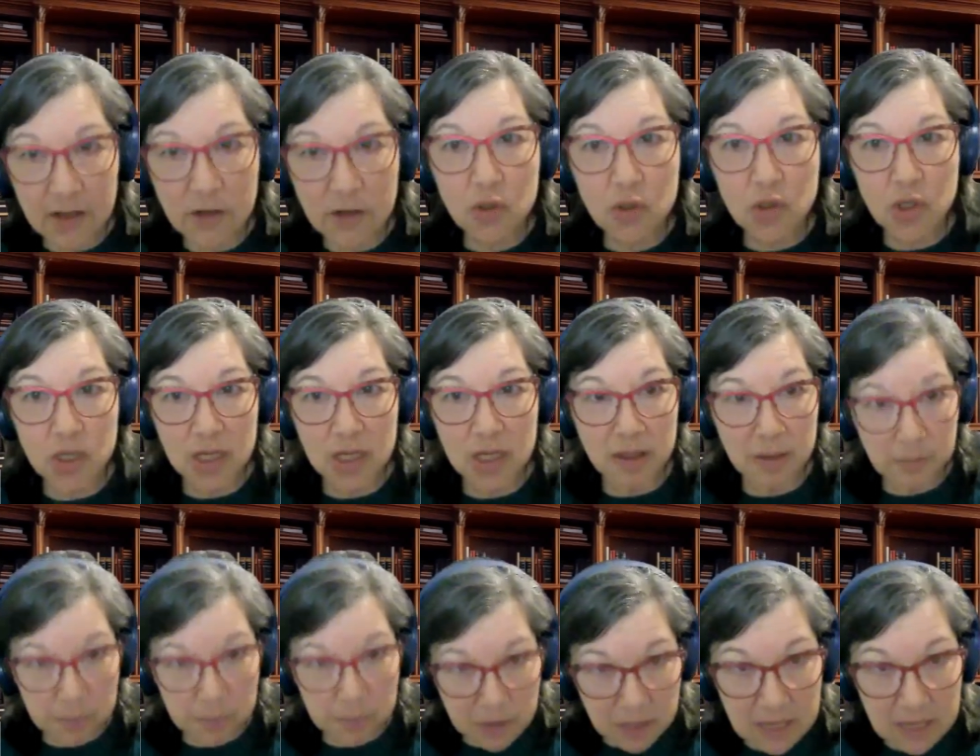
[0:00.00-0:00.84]
The energy,
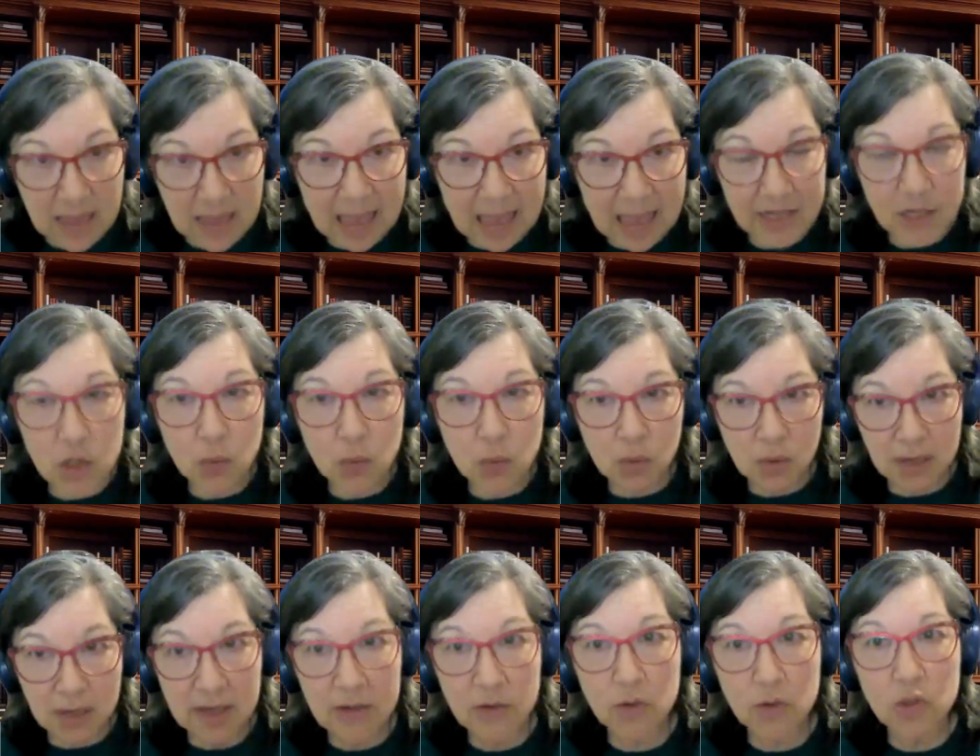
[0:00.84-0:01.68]
the
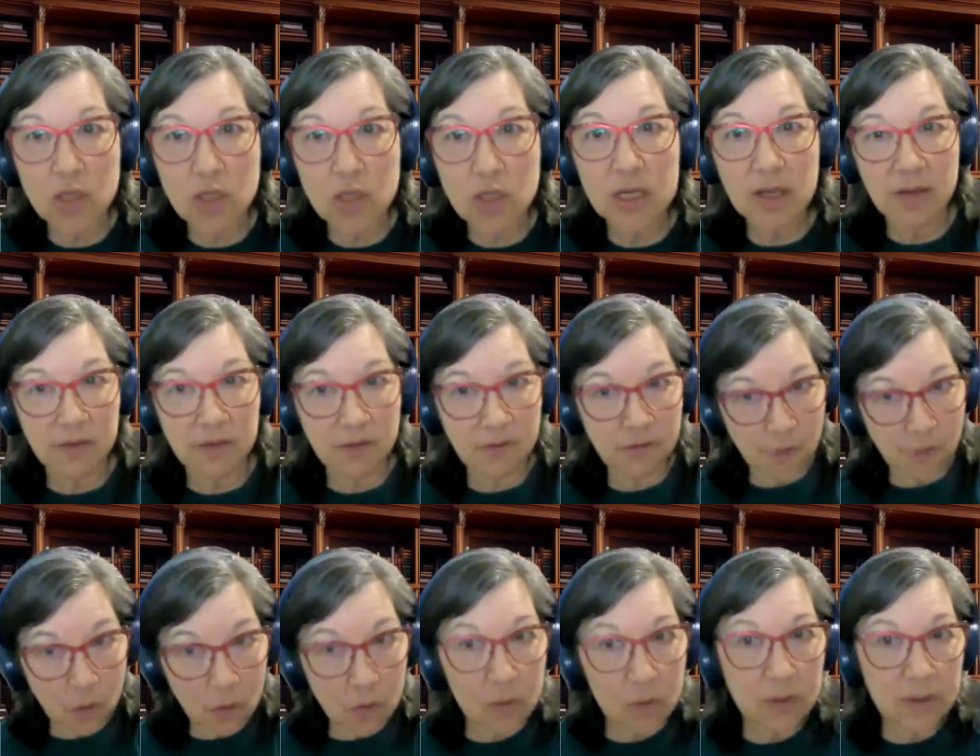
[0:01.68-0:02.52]
actual energy, the
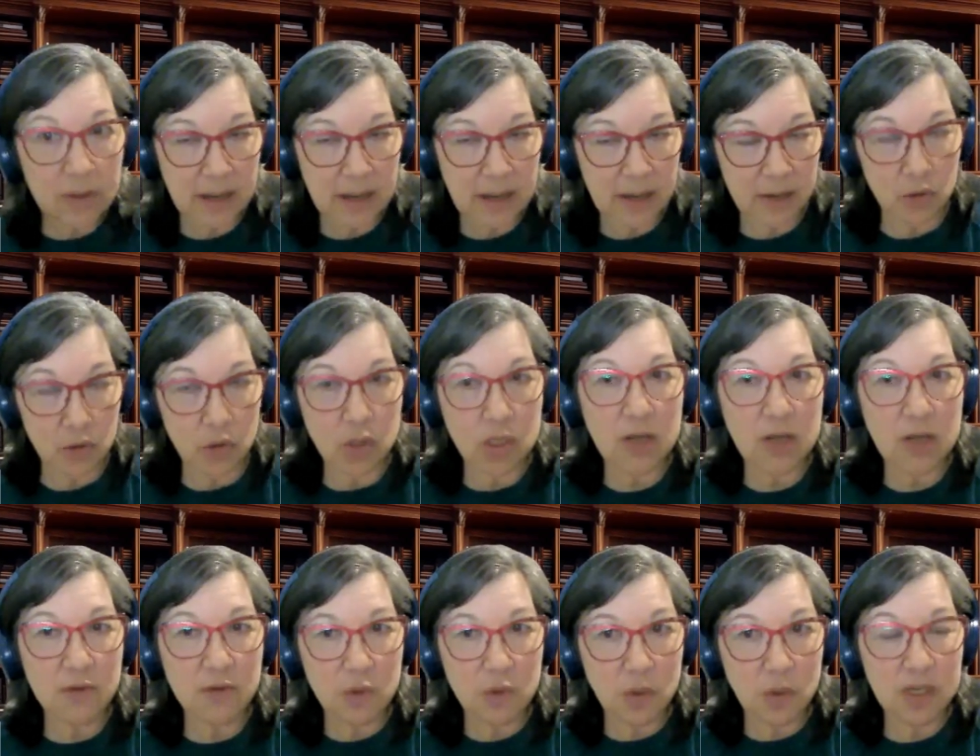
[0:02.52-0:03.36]
forward
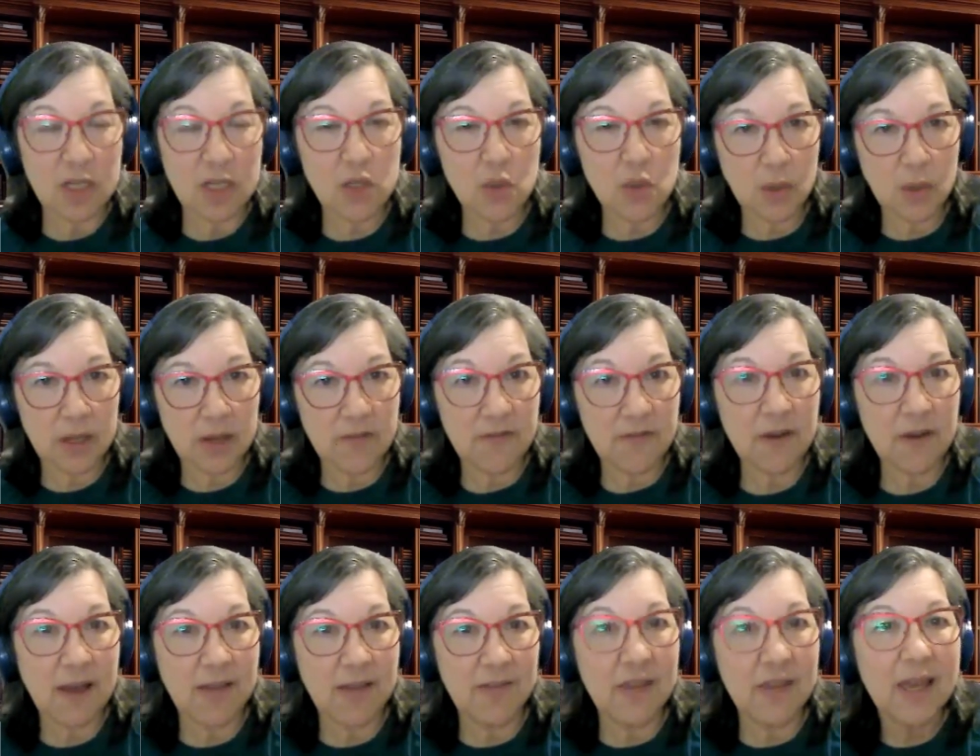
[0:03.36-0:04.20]
energy of
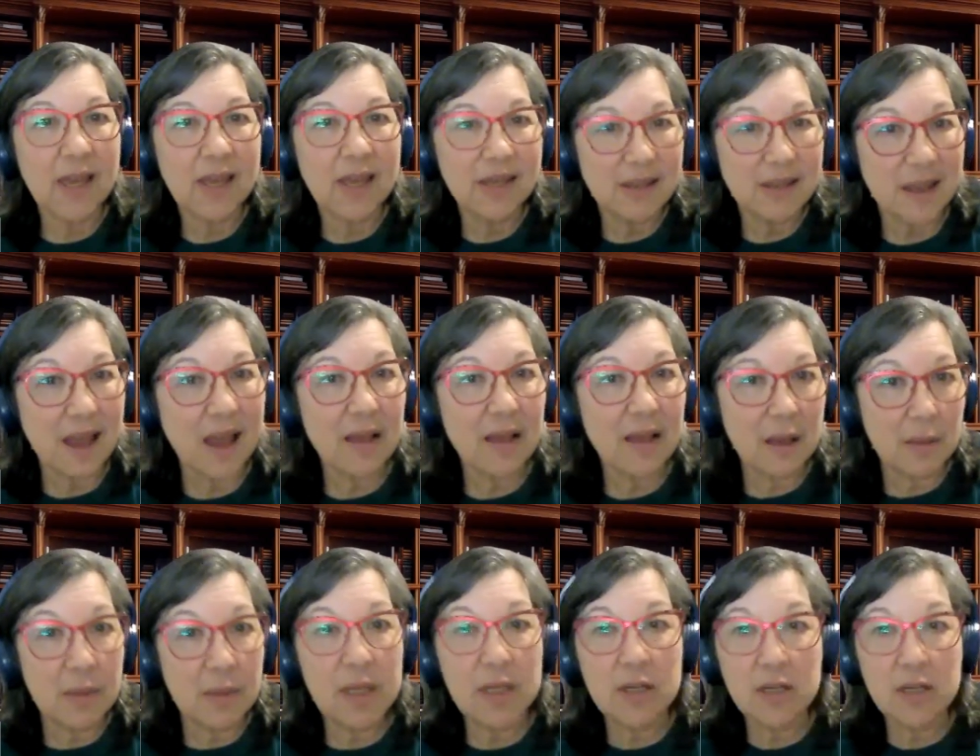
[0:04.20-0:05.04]
2025 did
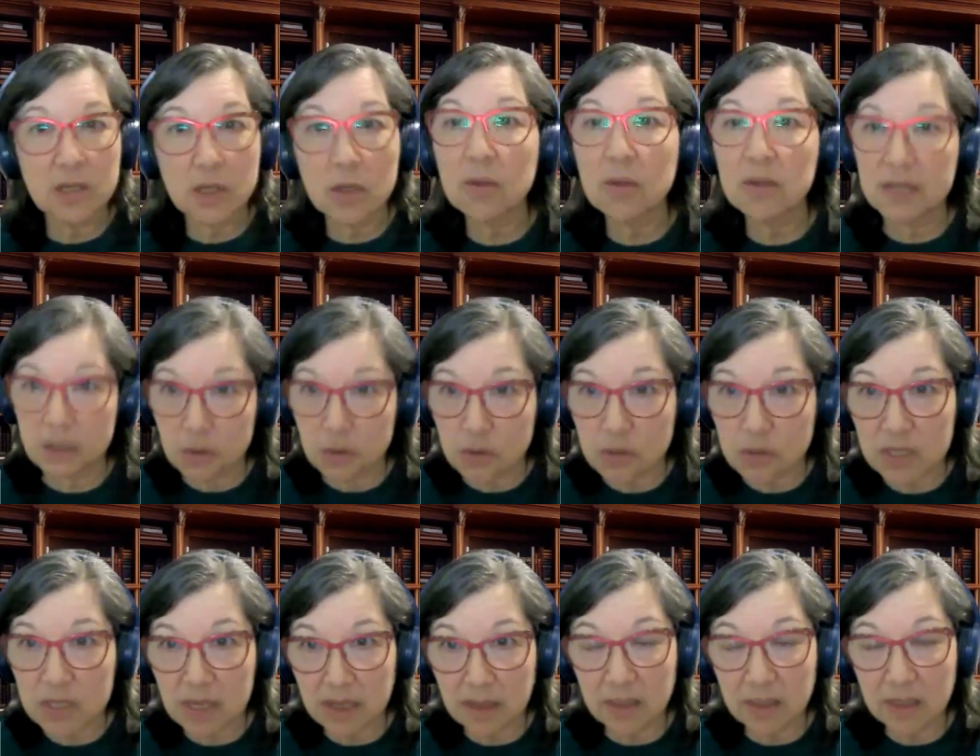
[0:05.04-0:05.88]
not come in until,
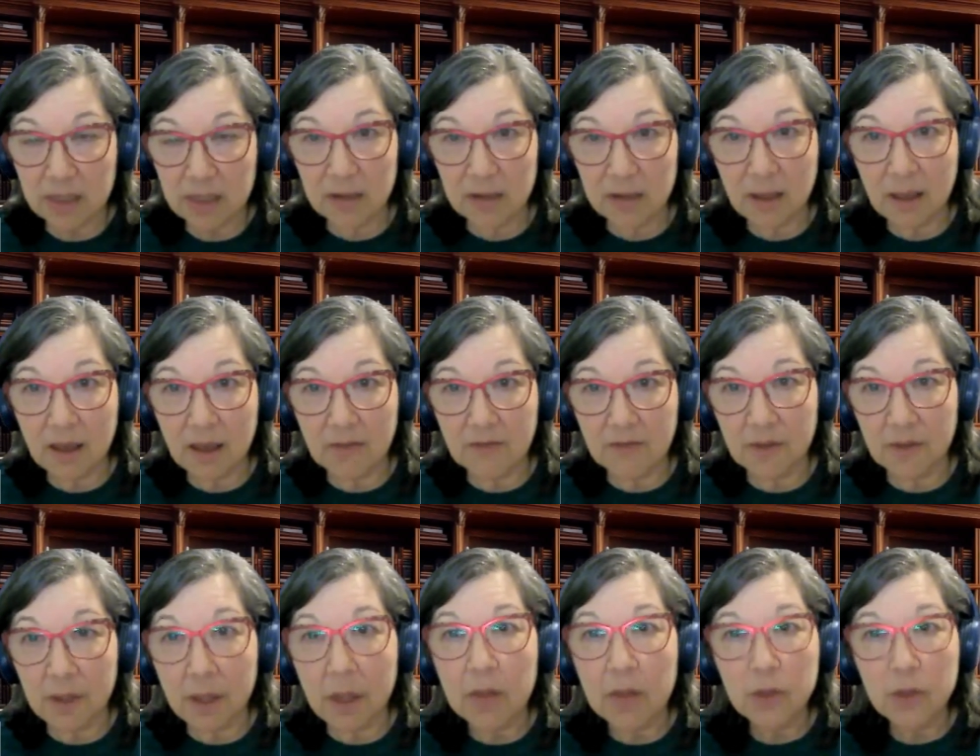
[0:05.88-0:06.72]
interestingly
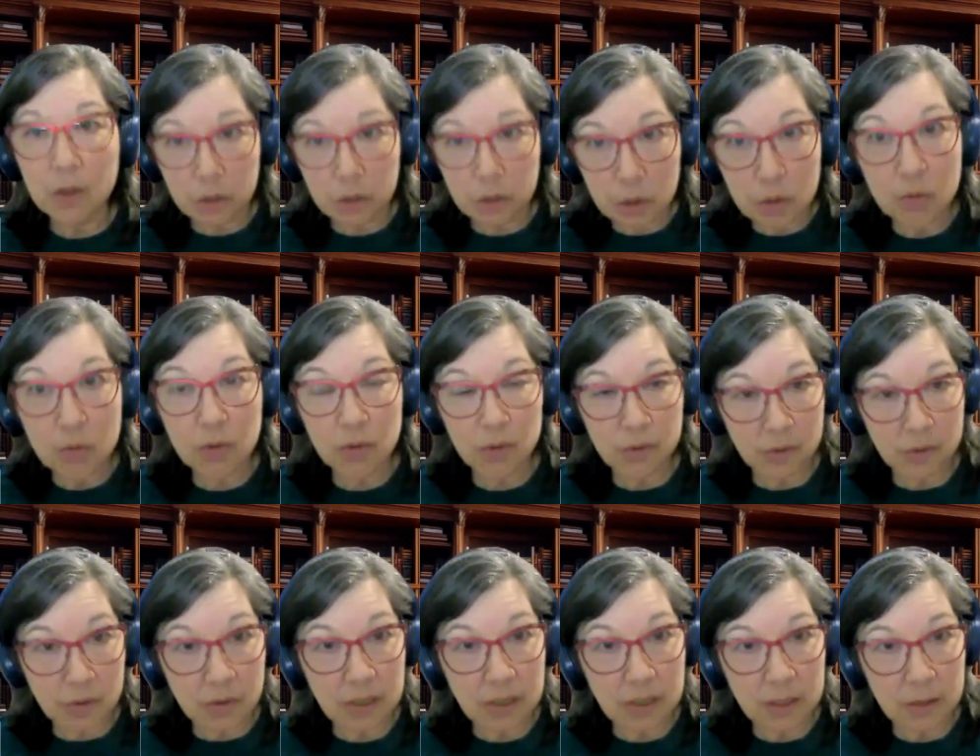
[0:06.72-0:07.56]
enough, the
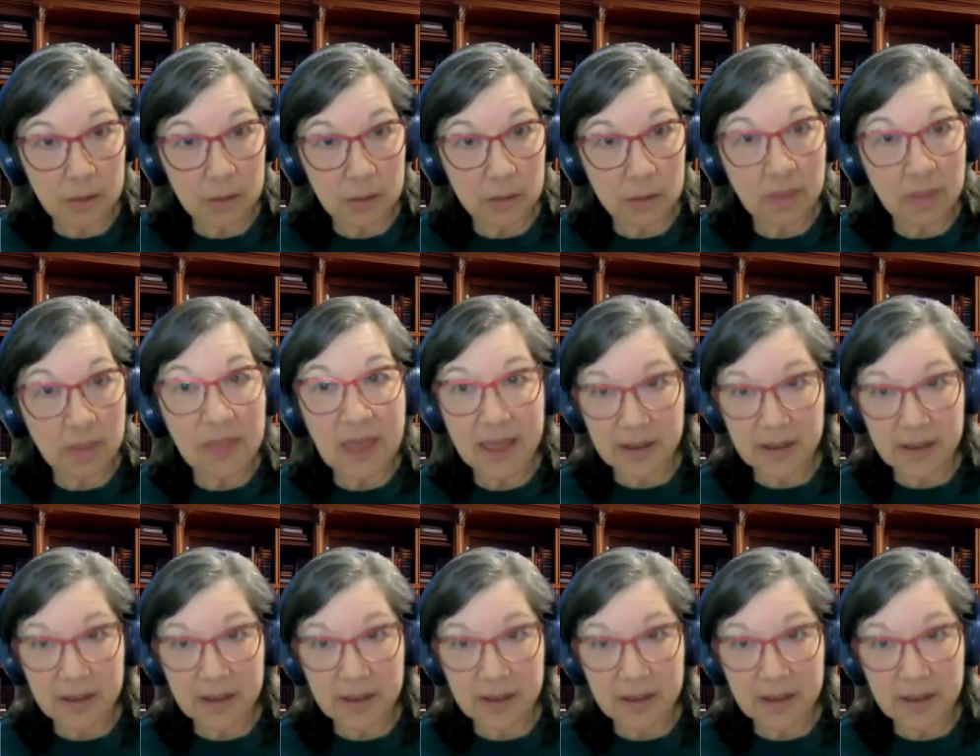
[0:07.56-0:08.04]
Lunar New Year.